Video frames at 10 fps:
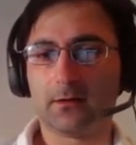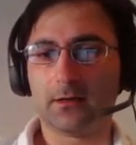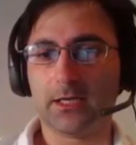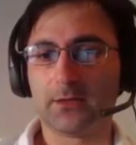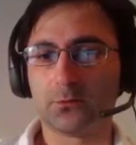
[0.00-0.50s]

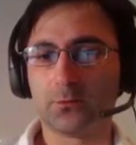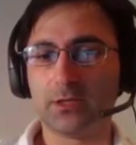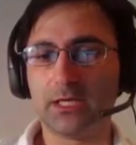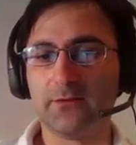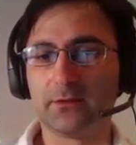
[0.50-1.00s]
it would
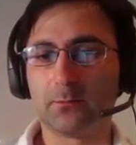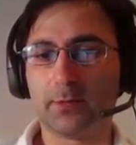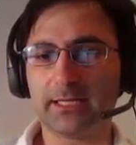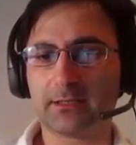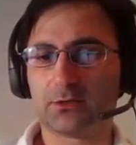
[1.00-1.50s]
be even
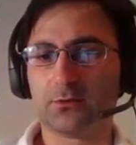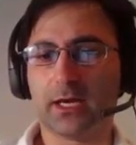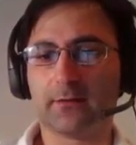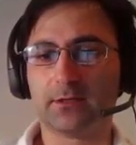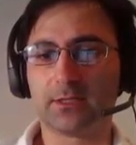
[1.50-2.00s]
better to
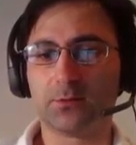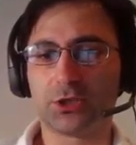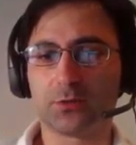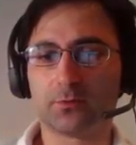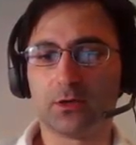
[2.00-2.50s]
have this
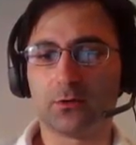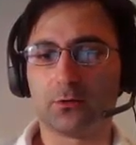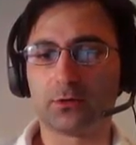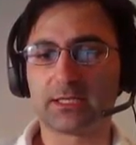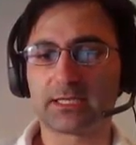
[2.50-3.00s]
bishop
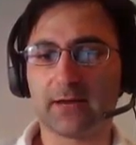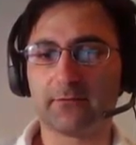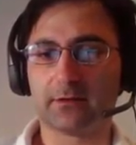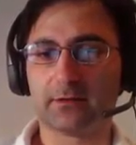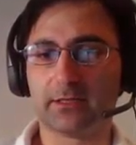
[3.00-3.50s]
on
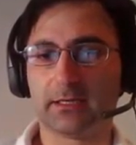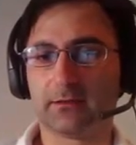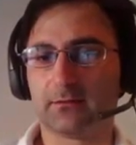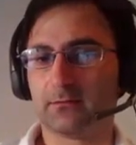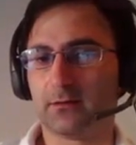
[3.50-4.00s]
e7
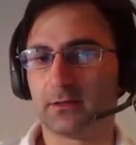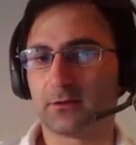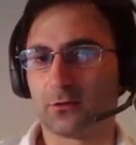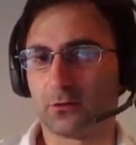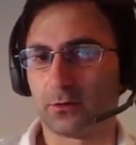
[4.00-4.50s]
than in the
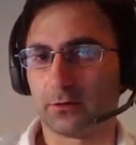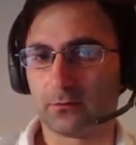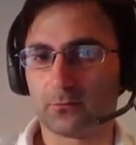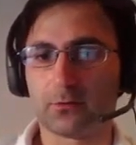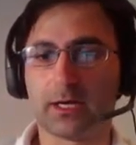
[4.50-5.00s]
corner,
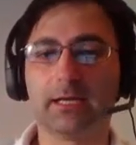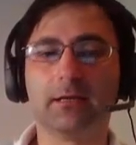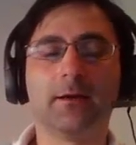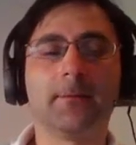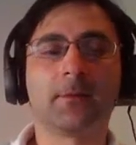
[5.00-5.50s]
right?
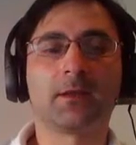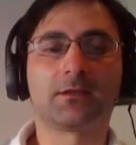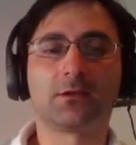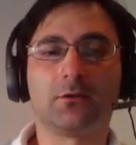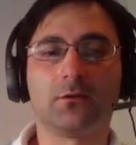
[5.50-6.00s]

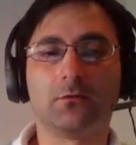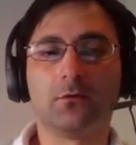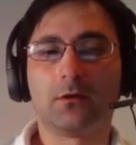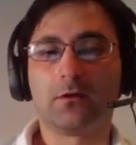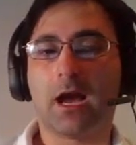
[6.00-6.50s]
So
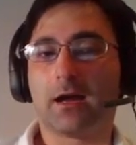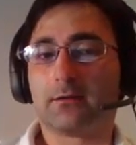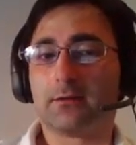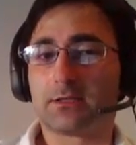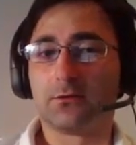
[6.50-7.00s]
yeah,
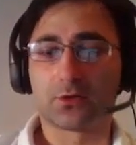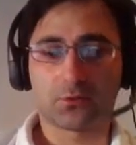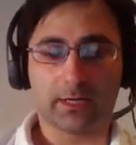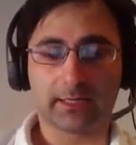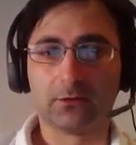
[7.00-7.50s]
this looks
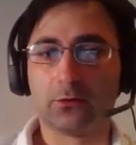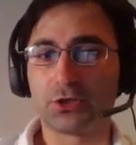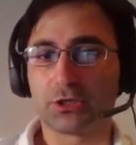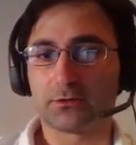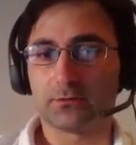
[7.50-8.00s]
quite
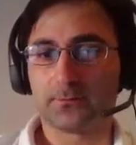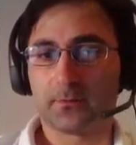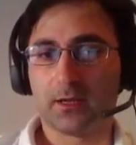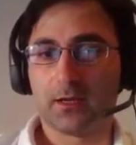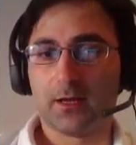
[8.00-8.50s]
logical.
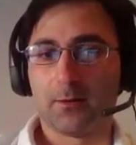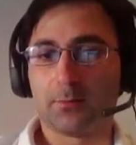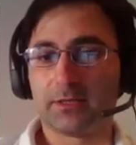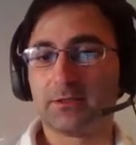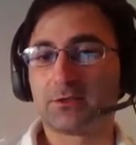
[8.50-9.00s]

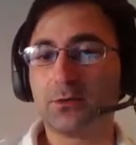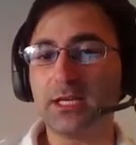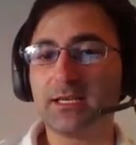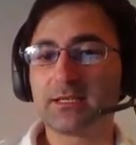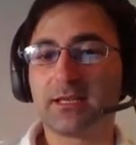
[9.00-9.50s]
But the
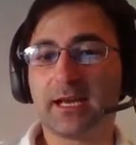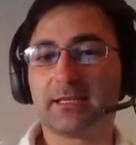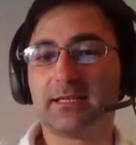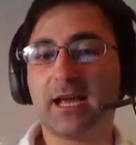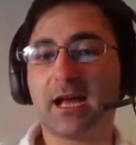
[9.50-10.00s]
trick is
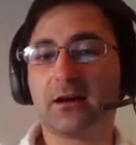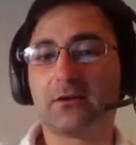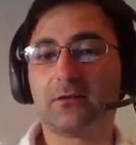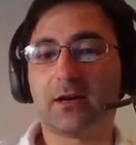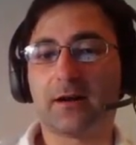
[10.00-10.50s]
that
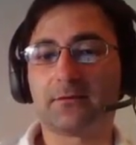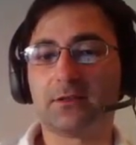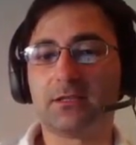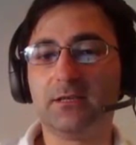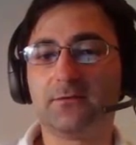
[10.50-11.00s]
now, after
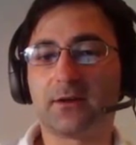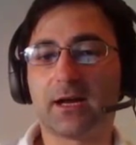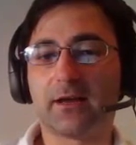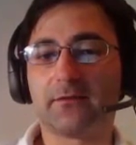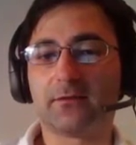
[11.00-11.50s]

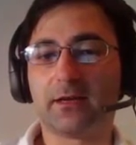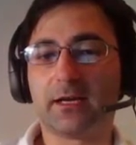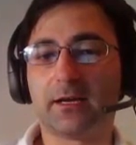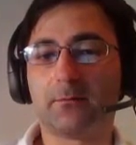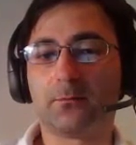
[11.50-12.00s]
d5
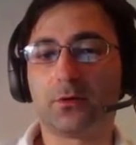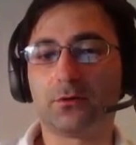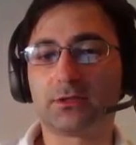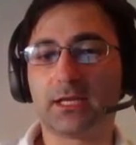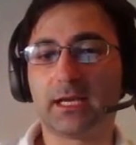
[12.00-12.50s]
and
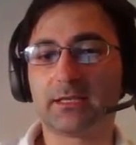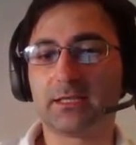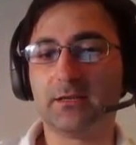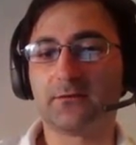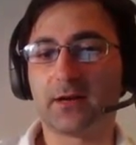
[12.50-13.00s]
pawn takes
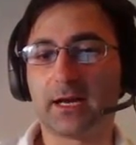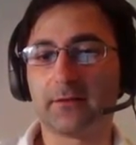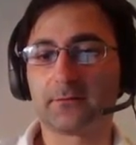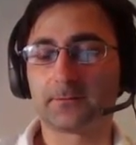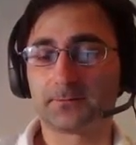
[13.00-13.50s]

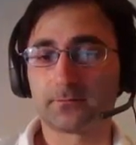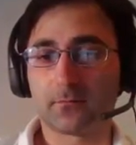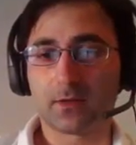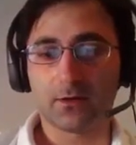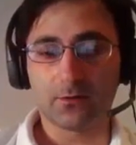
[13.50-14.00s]
d5,
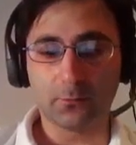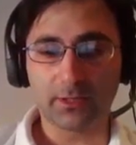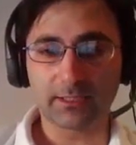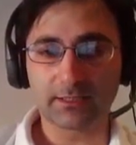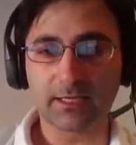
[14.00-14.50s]
we
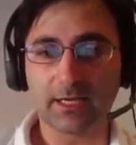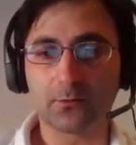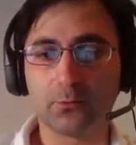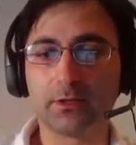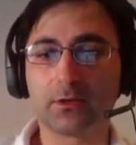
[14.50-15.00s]
can
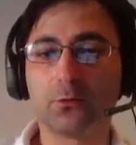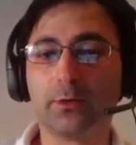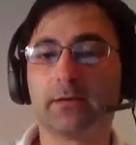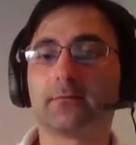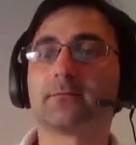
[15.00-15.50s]
take with the queen.